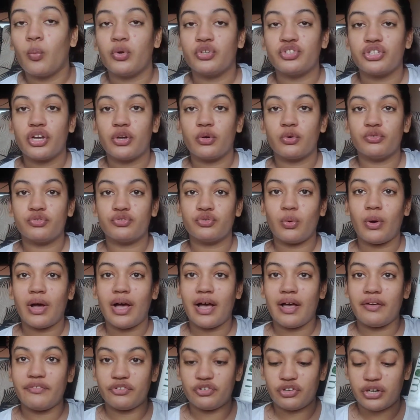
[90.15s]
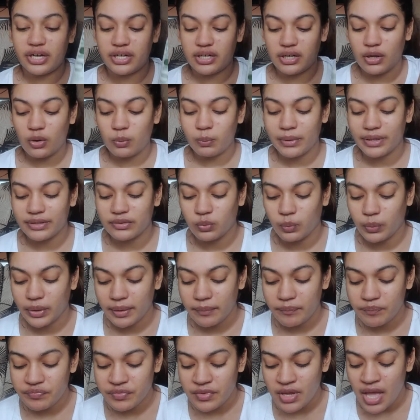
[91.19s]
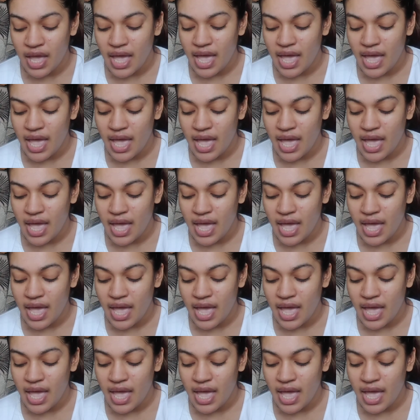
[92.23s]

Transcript: which I also have right now, by the way.